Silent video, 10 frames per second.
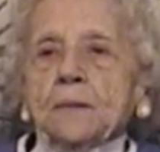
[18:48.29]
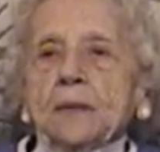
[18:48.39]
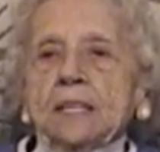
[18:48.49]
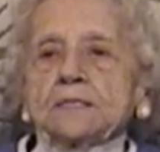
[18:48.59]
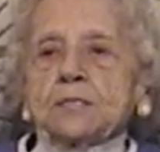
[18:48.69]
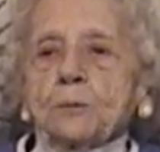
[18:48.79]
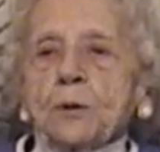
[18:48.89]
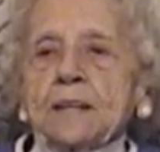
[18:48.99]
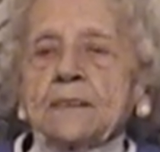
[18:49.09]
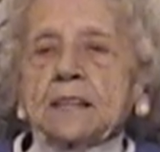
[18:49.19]
is the
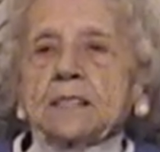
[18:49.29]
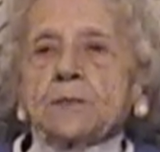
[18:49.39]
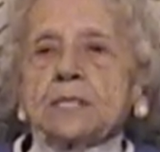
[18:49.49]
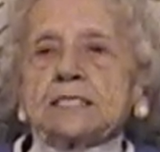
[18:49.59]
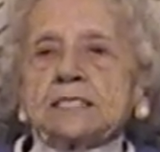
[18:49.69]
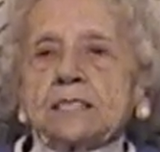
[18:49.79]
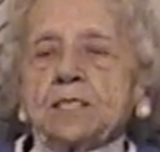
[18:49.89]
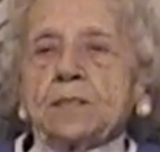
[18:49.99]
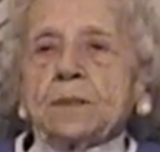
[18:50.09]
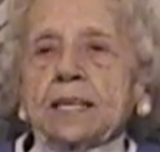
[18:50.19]
one that Chris and
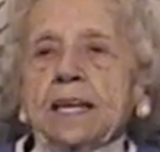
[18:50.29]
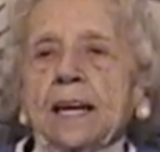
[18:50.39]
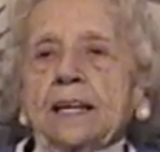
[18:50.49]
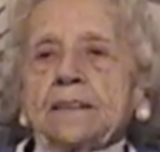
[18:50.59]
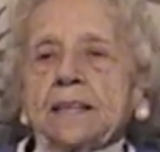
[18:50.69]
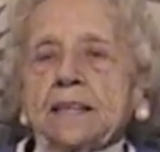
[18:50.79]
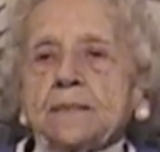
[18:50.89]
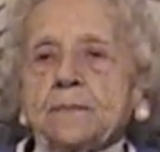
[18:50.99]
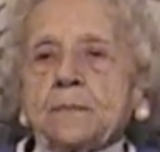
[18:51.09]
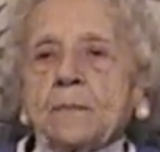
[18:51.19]
Yulie had then.
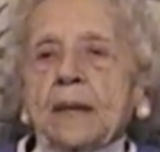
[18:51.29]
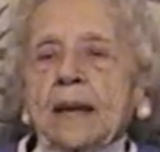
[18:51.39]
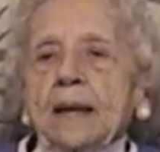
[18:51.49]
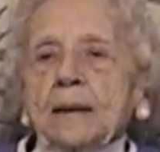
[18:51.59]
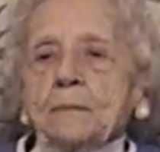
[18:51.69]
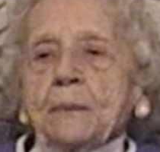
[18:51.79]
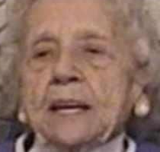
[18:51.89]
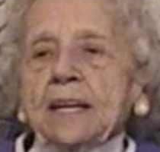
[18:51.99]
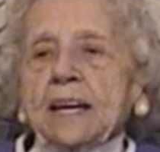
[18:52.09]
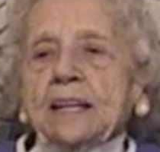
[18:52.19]

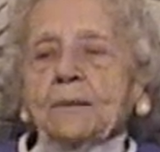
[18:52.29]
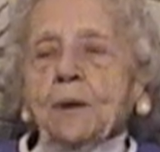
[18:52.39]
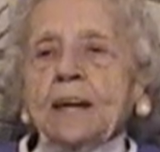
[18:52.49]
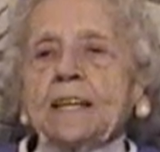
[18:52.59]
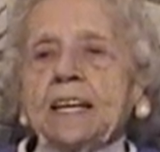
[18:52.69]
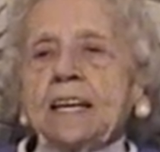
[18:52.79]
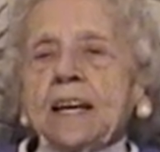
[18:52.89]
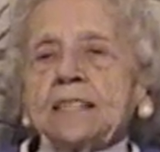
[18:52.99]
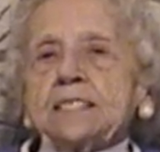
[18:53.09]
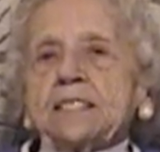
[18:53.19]
But what he
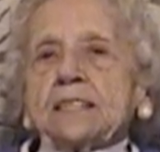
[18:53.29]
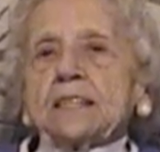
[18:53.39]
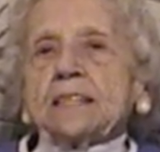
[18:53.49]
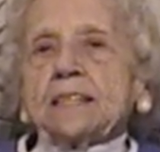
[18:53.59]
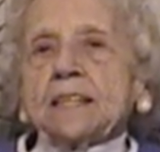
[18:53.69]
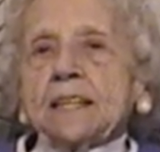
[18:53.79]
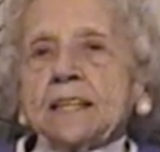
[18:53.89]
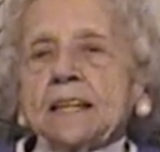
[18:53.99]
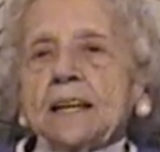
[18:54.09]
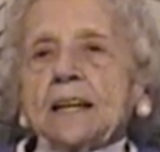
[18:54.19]
had done,
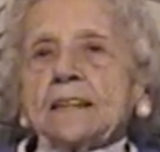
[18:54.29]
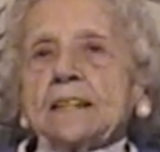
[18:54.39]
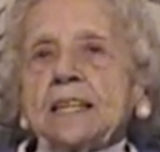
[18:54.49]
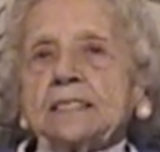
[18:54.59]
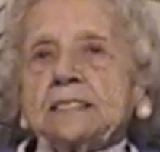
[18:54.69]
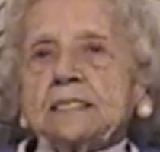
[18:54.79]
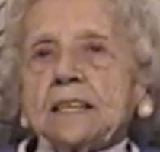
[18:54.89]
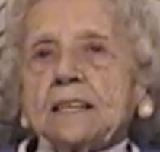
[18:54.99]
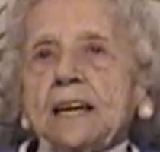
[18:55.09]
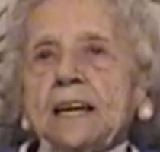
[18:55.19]

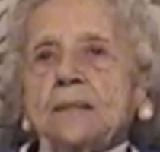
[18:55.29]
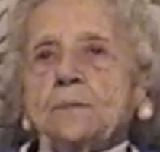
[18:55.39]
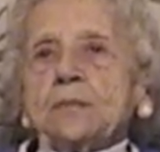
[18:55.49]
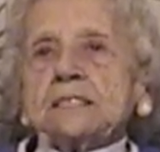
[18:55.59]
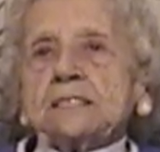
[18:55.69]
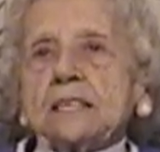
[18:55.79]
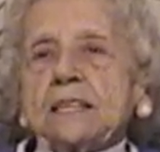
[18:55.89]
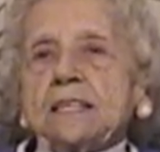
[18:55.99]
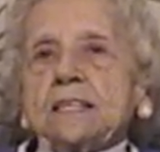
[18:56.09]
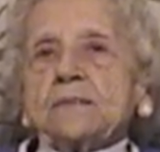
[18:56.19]
Ed was
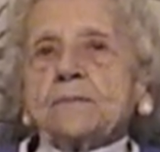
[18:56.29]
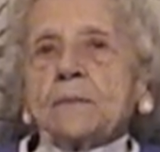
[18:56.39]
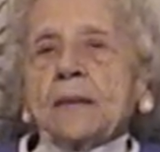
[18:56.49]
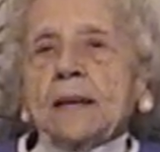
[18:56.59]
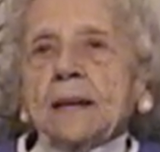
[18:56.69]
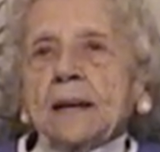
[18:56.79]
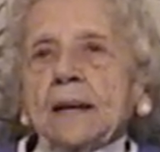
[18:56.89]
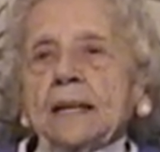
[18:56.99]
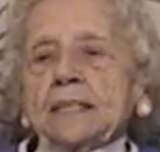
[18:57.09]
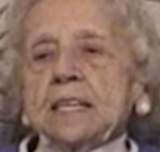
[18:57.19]

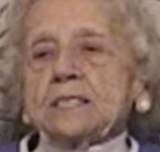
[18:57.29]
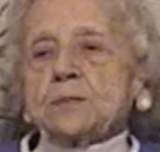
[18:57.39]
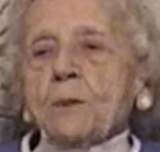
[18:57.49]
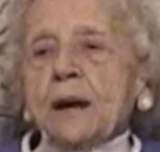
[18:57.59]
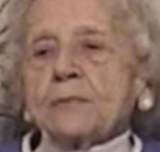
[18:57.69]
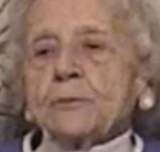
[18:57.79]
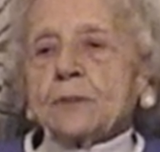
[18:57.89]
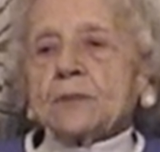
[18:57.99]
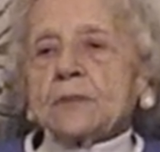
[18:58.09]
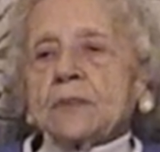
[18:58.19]
and his wife
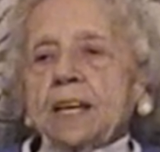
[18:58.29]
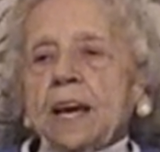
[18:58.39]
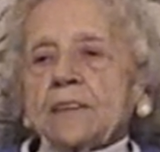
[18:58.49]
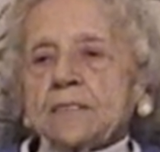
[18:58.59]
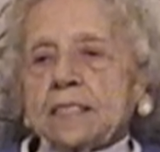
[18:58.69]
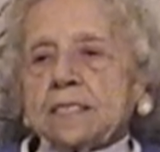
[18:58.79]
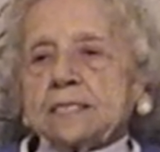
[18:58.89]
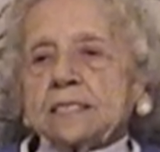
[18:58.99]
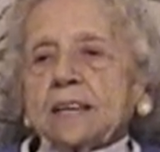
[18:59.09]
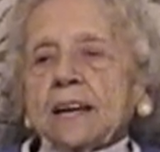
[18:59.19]
were
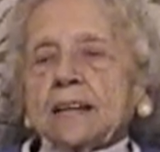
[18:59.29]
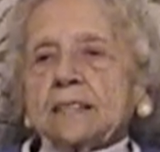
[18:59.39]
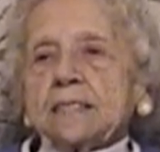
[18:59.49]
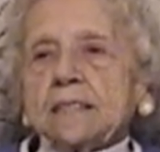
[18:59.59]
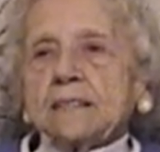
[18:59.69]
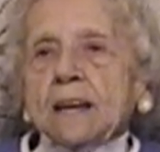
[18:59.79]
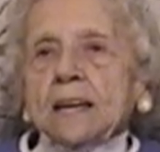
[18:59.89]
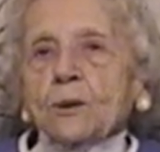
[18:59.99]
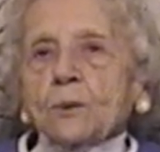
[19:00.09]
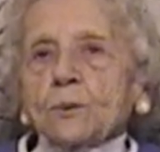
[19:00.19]
Catholics, and
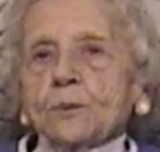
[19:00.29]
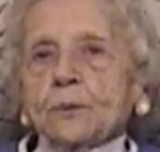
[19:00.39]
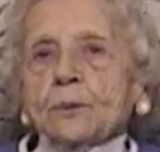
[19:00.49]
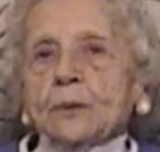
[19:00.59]
so